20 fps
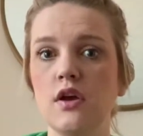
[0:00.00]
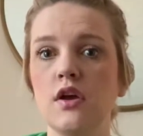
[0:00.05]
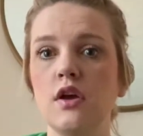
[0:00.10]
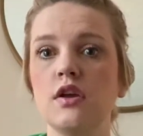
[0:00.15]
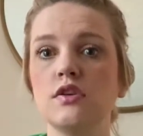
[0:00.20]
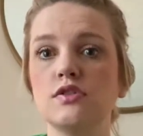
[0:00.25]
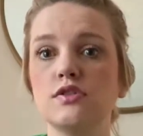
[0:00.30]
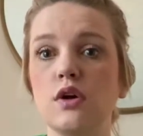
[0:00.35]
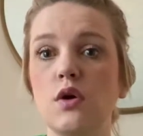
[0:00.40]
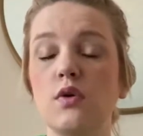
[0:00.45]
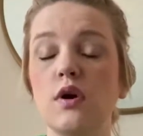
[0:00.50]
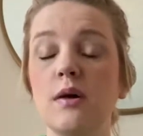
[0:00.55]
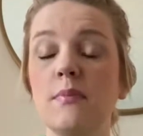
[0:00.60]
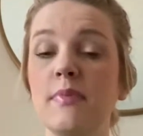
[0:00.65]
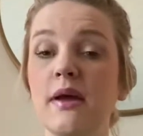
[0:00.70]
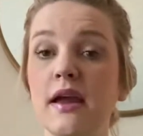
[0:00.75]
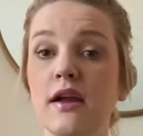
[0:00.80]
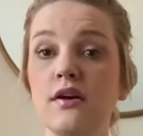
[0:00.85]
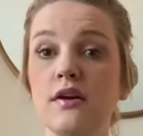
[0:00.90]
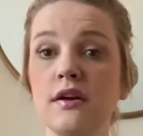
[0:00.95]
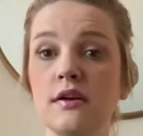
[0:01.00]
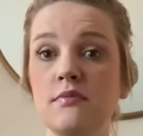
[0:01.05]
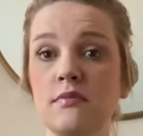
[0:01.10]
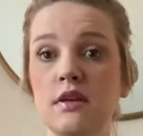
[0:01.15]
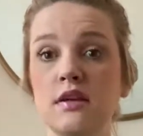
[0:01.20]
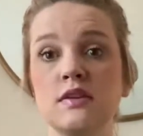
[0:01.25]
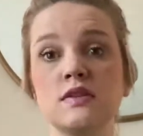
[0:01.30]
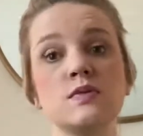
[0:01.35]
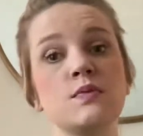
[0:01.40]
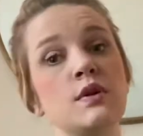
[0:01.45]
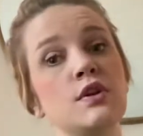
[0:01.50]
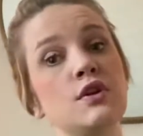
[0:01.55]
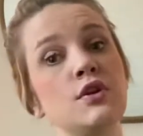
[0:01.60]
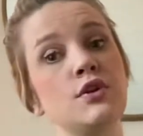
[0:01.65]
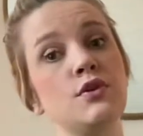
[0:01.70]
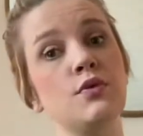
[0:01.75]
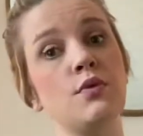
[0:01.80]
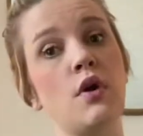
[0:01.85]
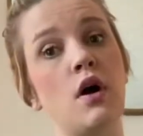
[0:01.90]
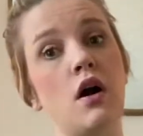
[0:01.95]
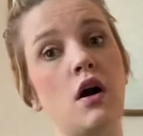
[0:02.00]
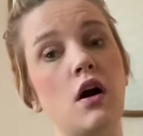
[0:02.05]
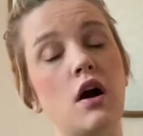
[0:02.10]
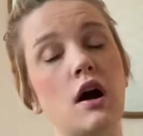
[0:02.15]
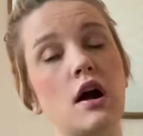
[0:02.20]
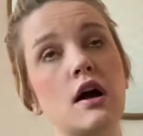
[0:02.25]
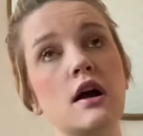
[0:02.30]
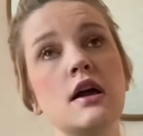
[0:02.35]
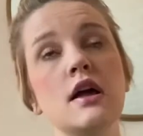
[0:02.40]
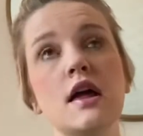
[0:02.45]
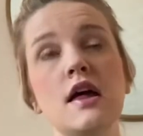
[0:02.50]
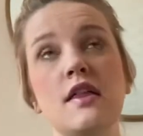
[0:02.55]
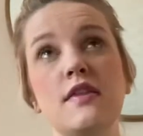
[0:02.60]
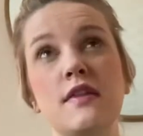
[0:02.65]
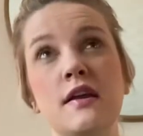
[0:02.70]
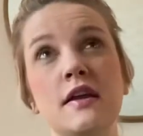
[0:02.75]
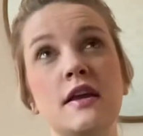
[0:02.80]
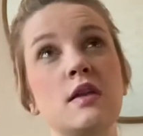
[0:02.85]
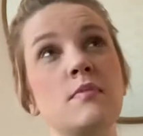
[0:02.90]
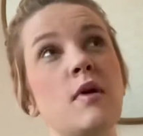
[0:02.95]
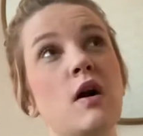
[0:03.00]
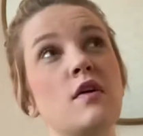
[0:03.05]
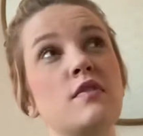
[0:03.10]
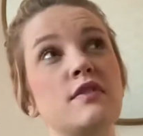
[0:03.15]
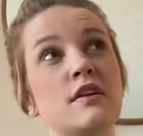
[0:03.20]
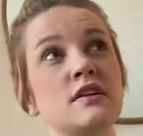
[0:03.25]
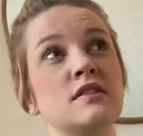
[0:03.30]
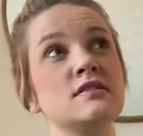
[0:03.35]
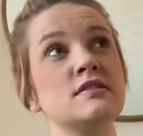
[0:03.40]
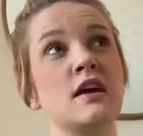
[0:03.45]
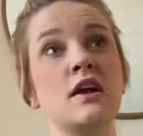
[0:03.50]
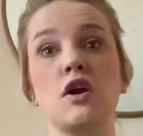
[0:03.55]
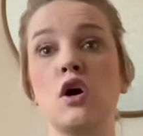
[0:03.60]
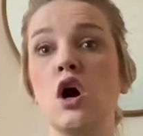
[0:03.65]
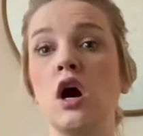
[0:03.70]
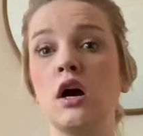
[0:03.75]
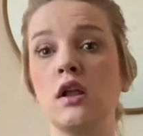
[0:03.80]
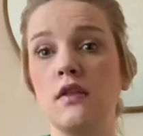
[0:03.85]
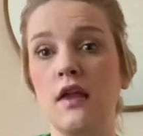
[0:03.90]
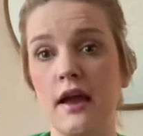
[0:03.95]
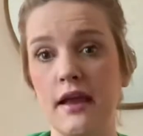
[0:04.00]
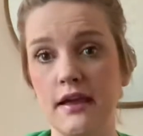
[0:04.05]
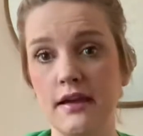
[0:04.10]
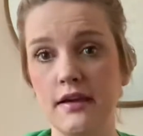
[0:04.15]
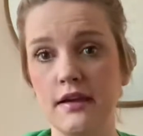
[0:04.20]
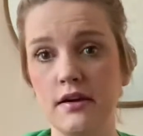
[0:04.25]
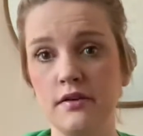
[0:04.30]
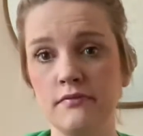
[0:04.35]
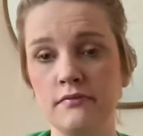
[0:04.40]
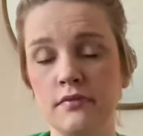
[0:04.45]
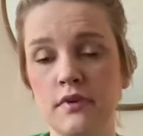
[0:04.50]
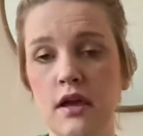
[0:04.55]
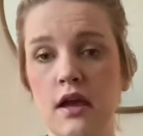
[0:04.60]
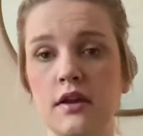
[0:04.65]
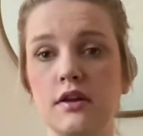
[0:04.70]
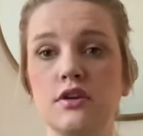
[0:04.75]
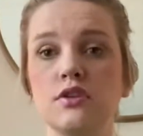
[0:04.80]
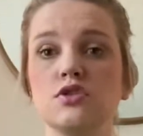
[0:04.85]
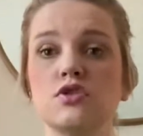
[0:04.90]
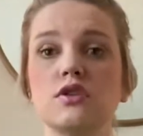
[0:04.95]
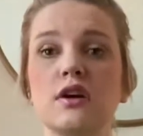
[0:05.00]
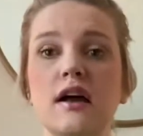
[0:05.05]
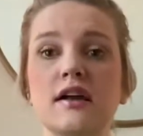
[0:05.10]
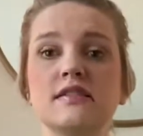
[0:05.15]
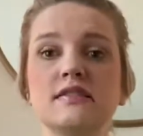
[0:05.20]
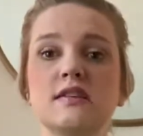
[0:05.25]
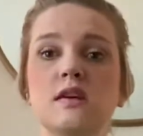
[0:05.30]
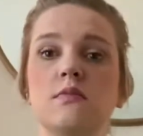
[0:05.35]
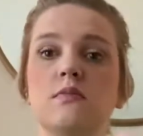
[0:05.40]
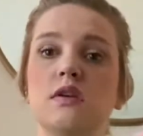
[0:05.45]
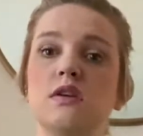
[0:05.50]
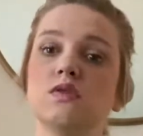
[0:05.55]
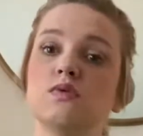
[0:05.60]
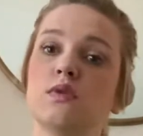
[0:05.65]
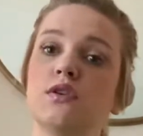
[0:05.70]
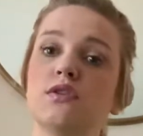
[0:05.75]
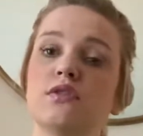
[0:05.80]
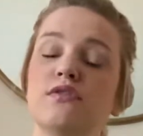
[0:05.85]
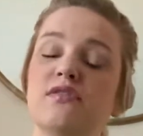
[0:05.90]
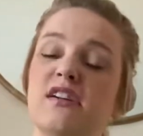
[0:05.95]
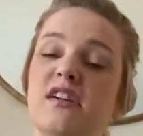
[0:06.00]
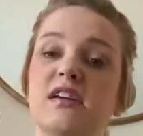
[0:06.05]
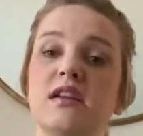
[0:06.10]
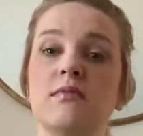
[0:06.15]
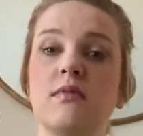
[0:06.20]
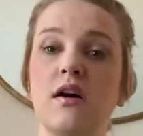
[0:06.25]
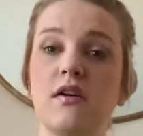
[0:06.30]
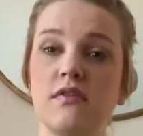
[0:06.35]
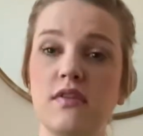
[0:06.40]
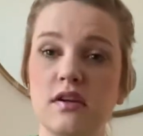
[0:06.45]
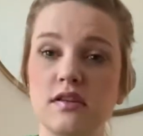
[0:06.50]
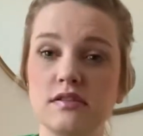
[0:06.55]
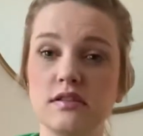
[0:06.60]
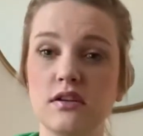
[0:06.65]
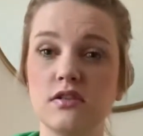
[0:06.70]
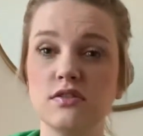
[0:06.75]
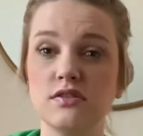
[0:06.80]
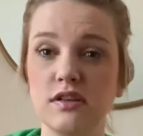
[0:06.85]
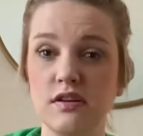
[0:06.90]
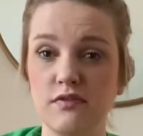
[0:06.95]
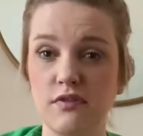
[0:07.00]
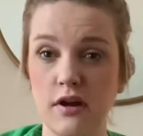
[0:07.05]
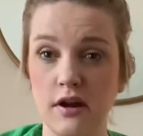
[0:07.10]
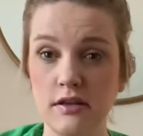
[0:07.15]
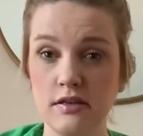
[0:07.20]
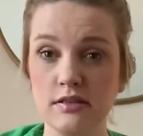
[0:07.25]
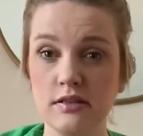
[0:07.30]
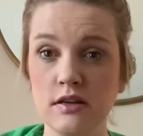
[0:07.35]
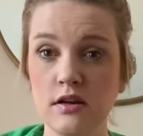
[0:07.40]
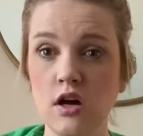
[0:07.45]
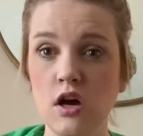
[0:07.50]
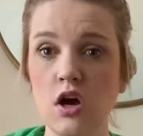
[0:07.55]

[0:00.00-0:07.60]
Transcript: So comparing means when you are thinking about things that are alike, and contrasting means when you're thinking about things that are different.